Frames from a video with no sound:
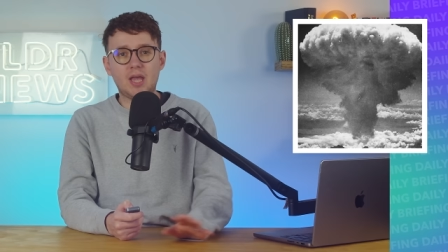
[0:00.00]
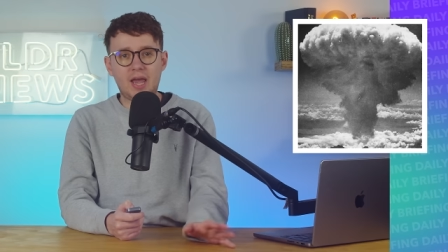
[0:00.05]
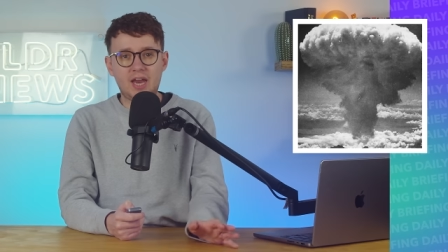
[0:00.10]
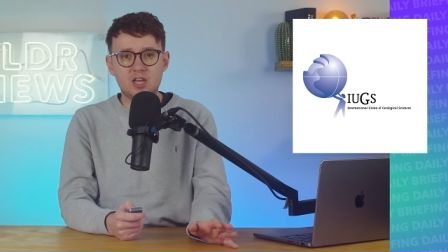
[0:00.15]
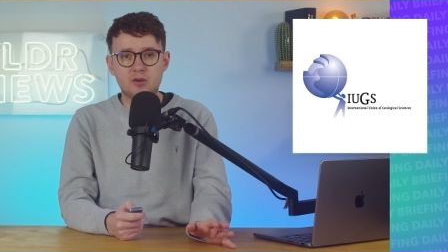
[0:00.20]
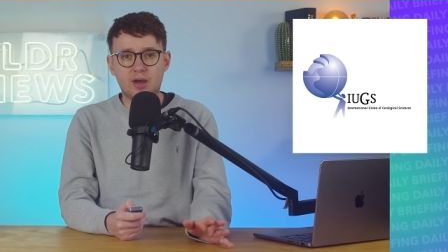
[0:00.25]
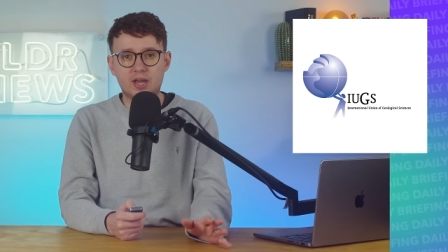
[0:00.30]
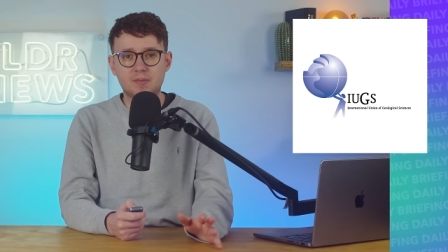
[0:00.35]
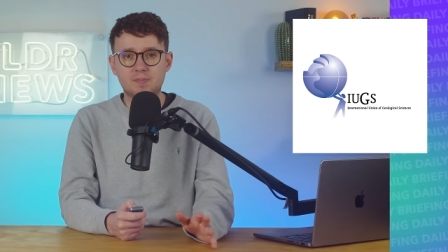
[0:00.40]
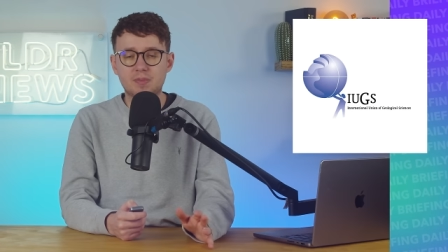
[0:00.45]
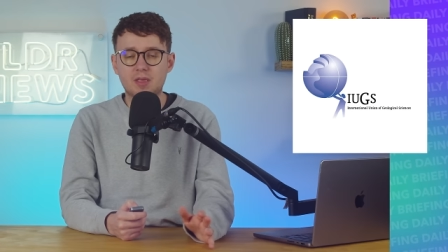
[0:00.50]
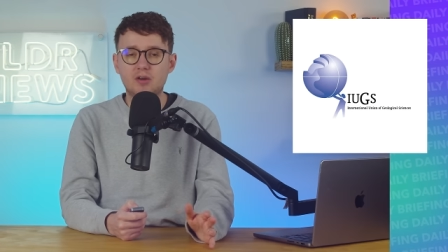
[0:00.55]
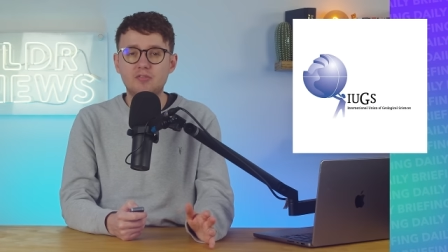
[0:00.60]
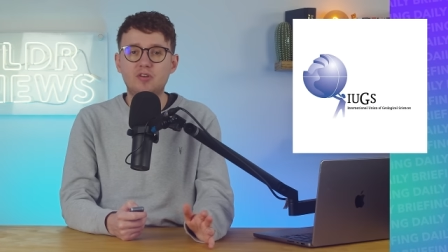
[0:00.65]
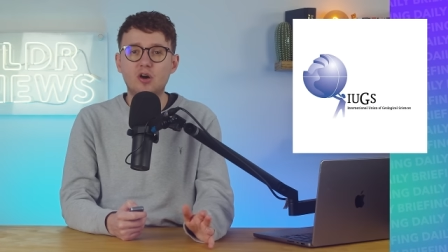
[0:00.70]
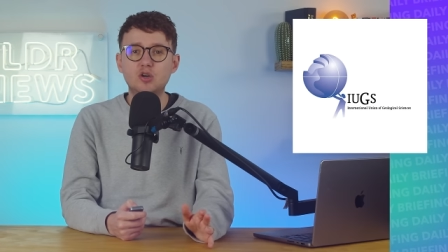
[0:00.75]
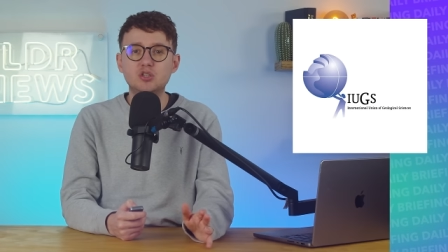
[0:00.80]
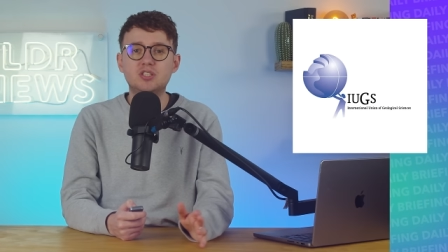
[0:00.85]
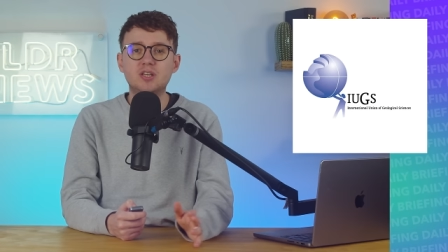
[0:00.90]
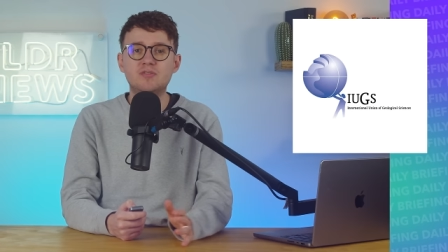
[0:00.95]
Anyway, a
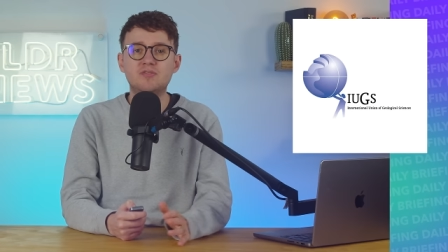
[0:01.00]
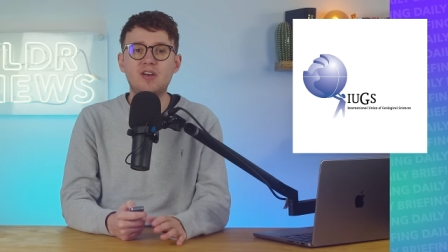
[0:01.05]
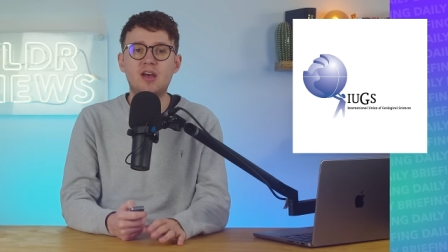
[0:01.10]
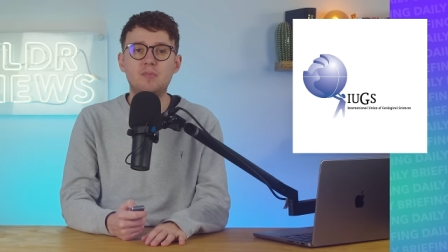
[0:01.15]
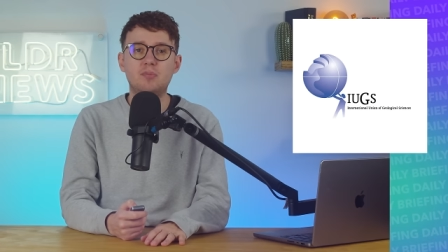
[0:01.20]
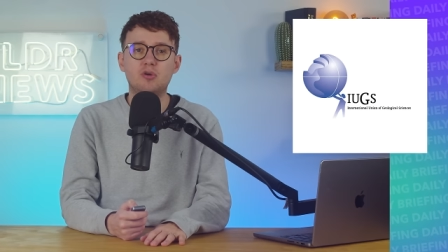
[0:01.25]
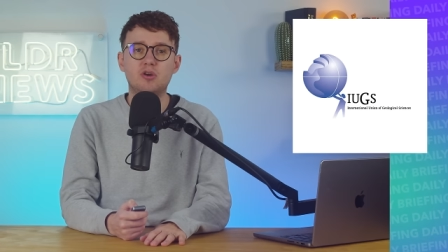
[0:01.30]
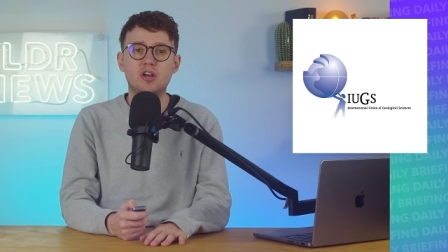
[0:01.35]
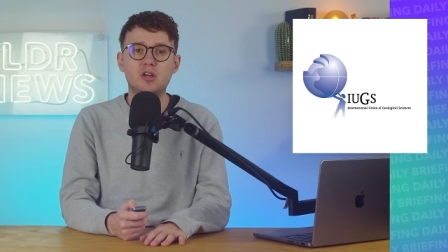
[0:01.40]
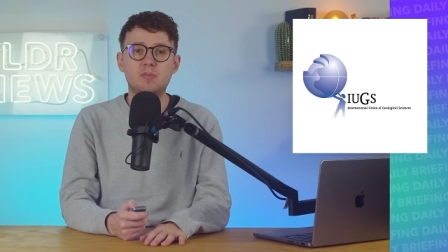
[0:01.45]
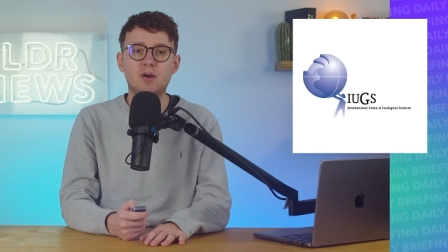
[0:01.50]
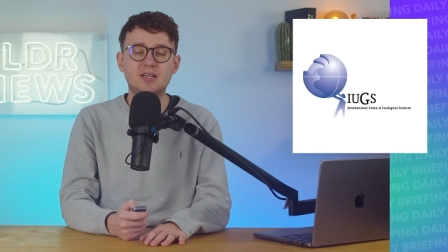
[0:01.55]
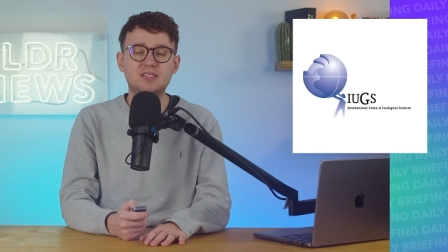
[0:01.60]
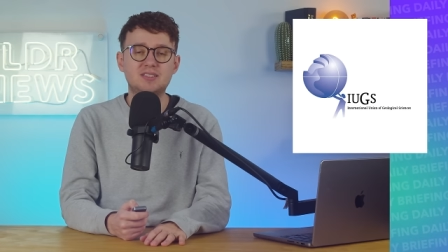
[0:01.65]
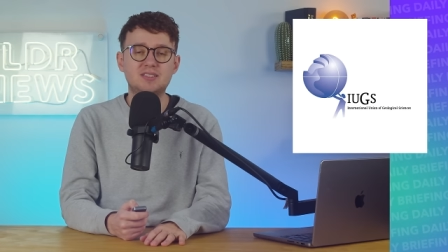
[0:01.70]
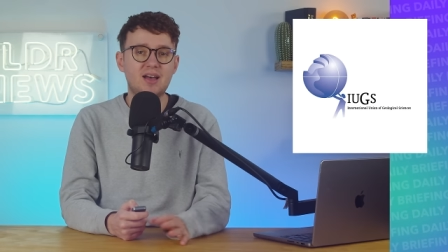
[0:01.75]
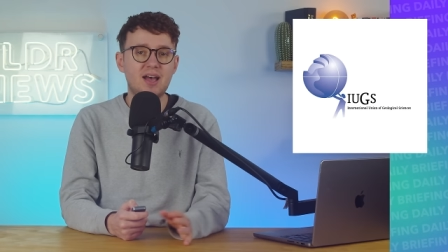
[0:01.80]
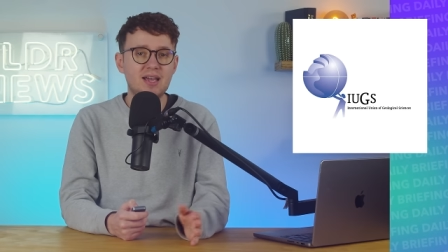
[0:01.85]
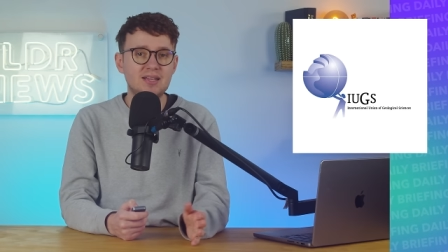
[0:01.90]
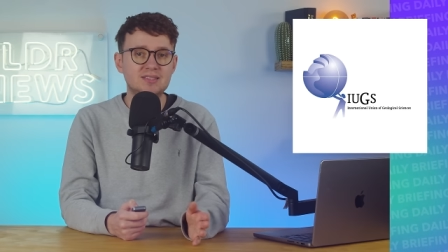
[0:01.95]
vote in February by
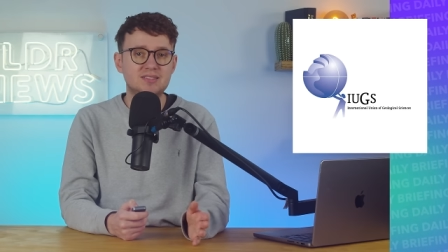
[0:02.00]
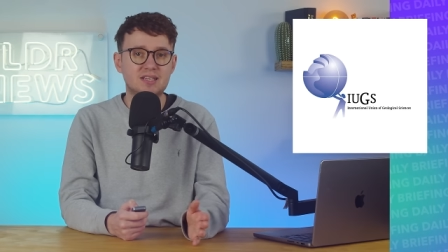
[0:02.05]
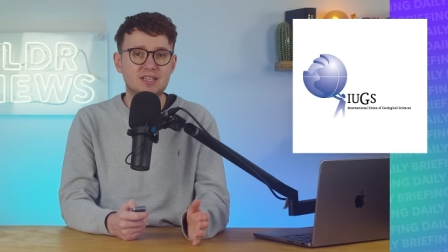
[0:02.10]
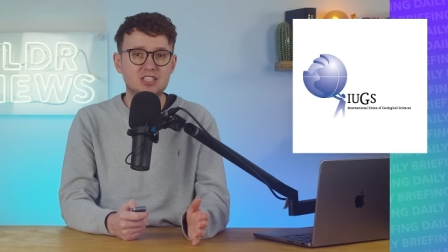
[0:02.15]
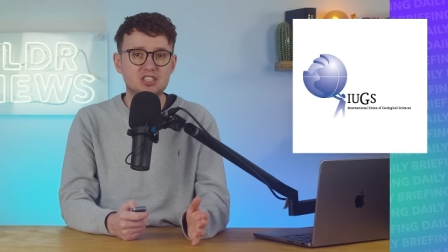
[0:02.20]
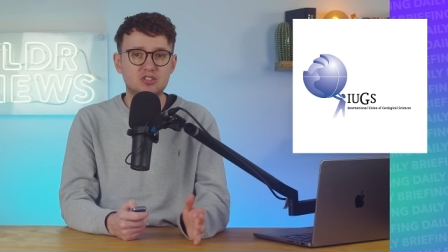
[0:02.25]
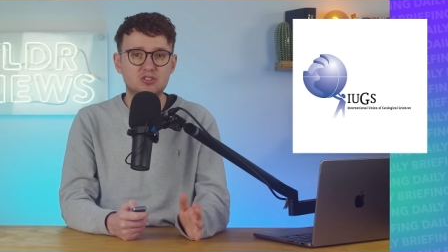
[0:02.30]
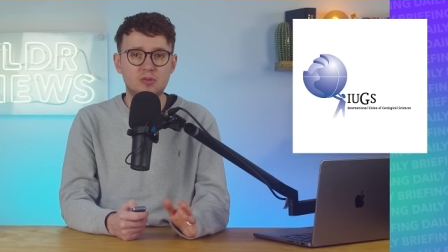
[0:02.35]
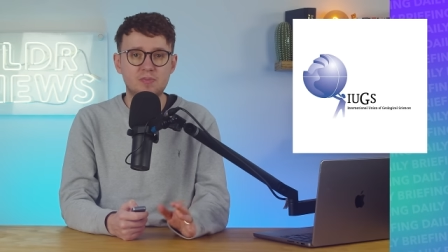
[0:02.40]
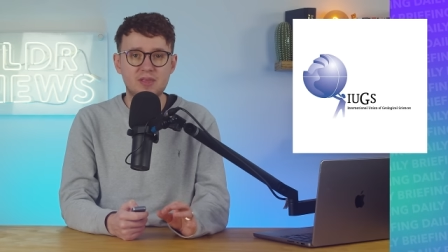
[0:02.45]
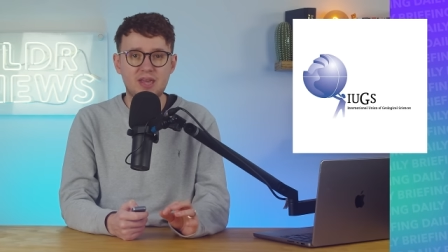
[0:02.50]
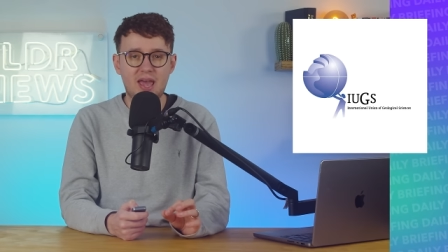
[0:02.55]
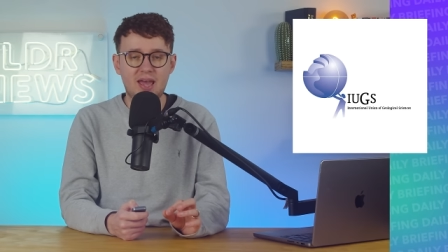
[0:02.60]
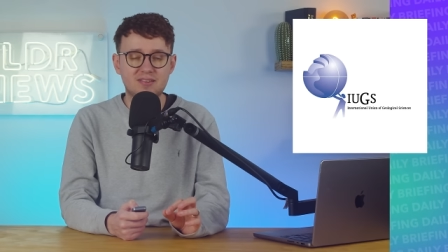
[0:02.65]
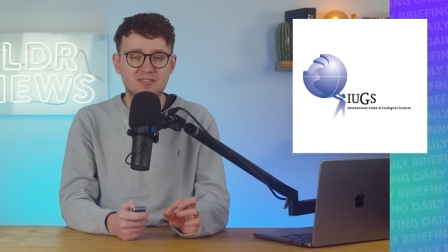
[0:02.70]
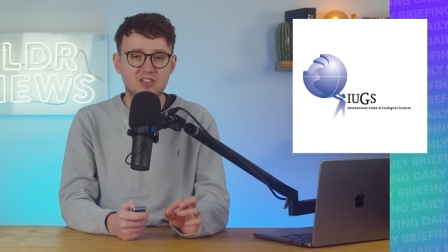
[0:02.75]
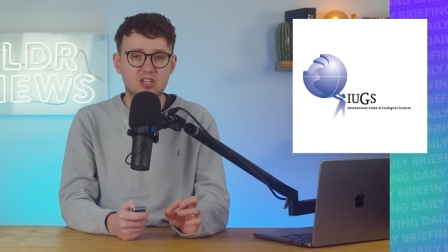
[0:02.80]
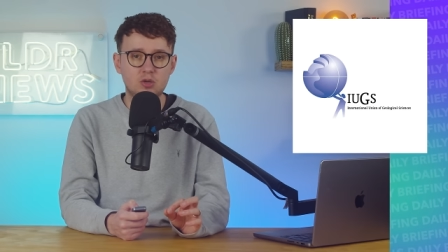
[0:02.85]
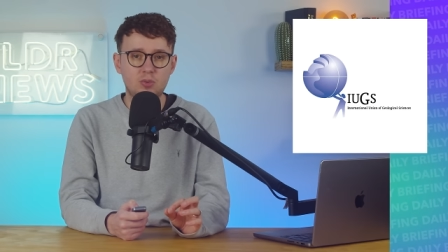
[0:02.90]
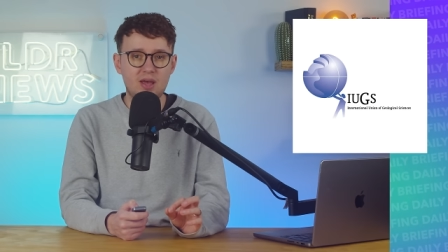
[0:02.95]
scientists from the
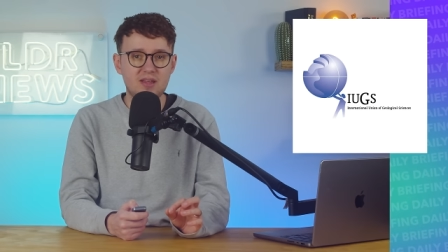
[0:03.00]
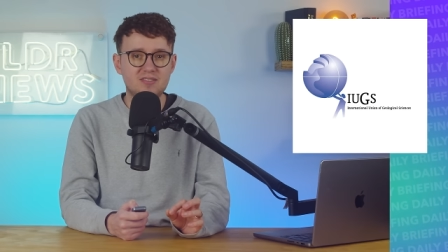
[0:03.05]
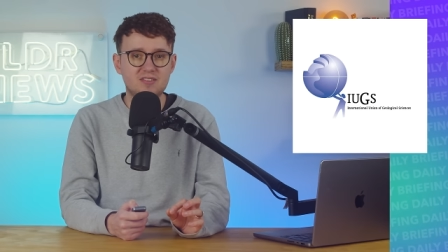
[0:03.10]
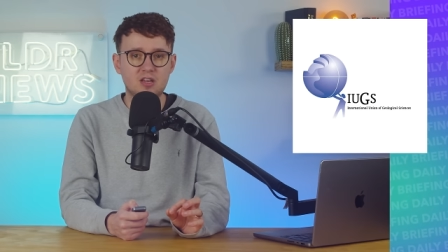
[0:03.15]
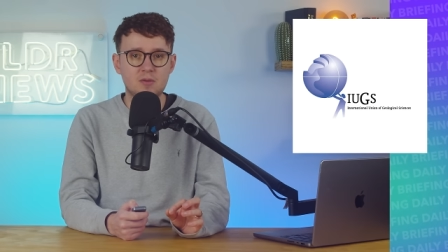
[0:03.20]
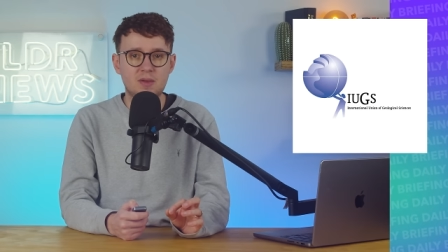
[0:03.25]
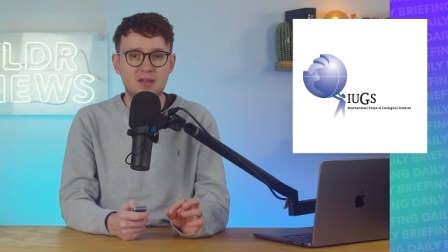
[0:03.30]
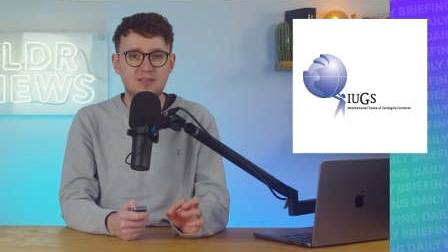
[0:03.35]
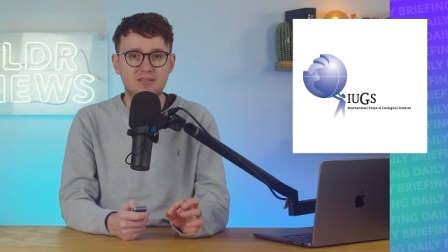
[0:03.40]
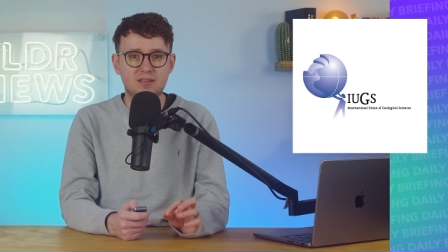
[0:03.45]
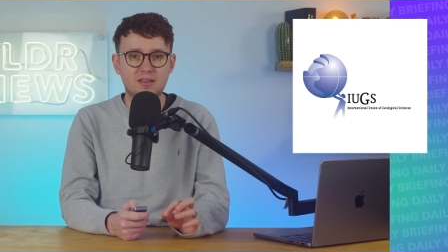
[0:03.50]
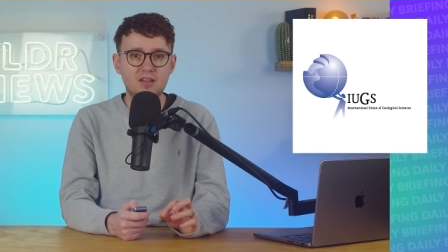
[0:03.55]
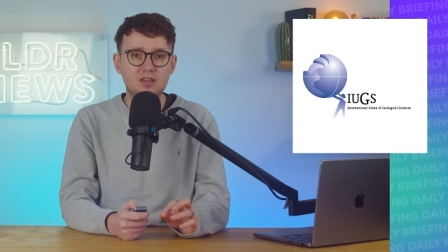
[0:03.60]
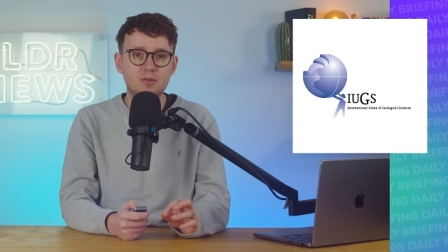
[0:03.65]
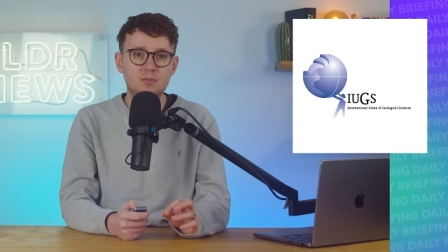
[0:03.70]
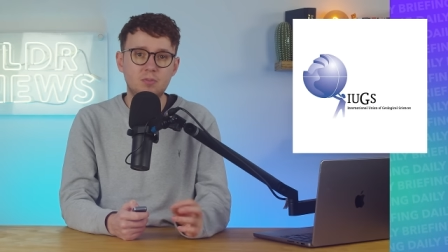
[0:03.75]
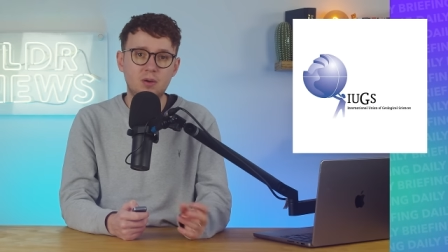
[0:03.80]
SQS Committee,